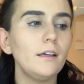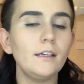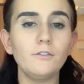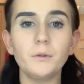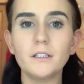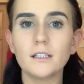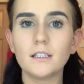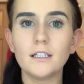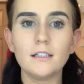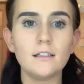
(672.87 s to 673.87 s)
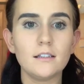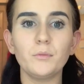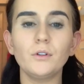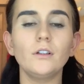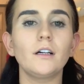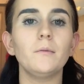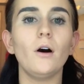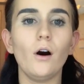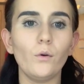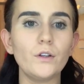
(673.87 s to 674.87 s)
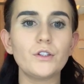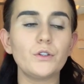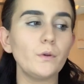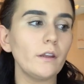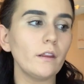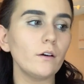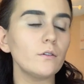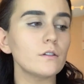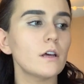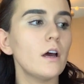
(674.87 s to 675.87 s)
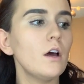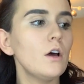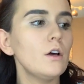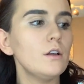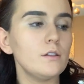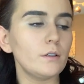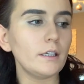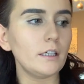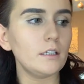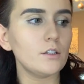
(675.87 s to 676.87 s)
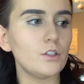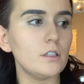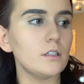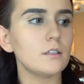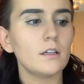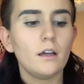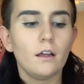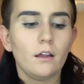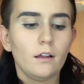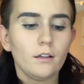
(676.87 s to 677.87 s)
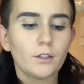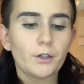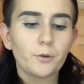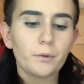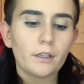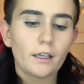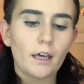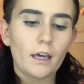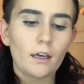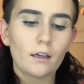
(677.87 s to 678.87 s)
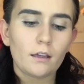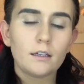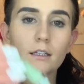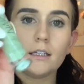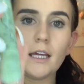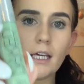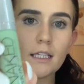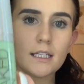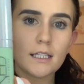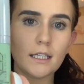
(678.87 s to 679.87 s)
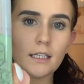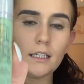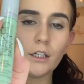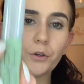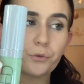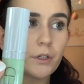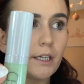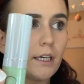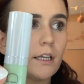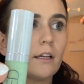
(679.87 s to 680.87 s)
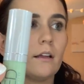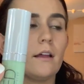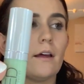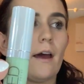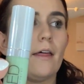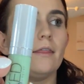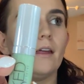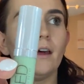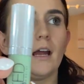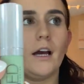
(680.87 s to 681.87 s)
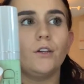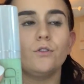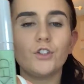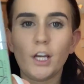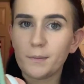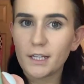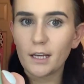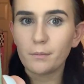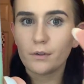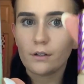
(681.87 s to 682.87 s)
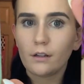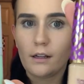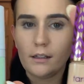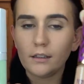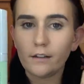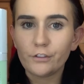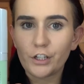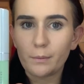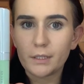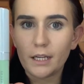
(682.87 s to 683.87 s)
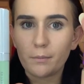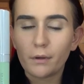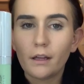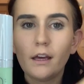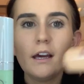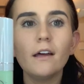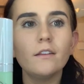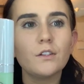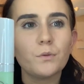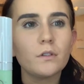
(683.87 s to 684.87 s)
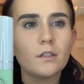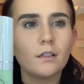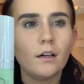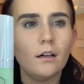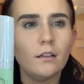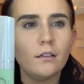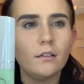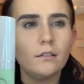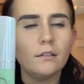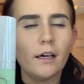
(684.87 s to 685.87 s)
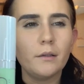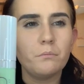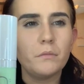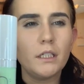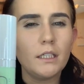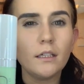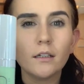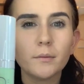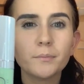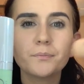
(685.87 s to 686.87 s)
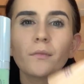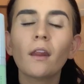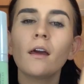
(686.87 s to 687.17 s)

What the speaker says: Even when it's an easy, simple look, I'm always doing those. So again, it's just the Urban Decay Naked Skin in green. And then I use Shape Tape. I love Shape Tape. And this one's the color Light Medium.